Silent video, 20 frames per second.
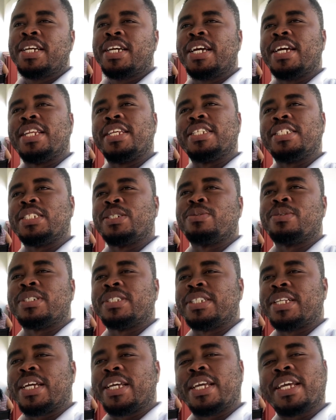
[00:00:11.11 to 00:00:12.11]
And then she was
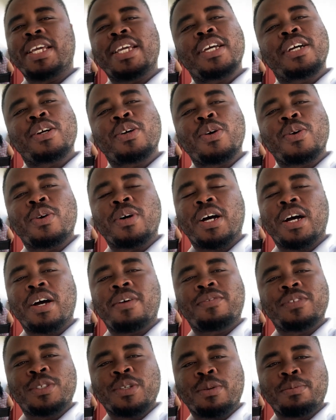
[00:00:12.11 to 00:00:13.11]
like, hey, Eko, I
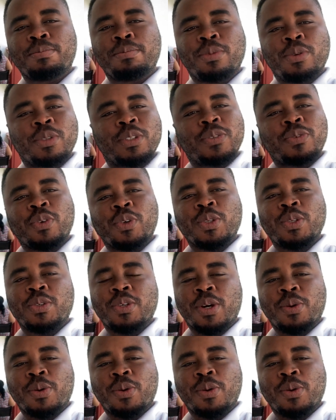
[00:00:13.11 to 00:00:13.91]
have some books for you.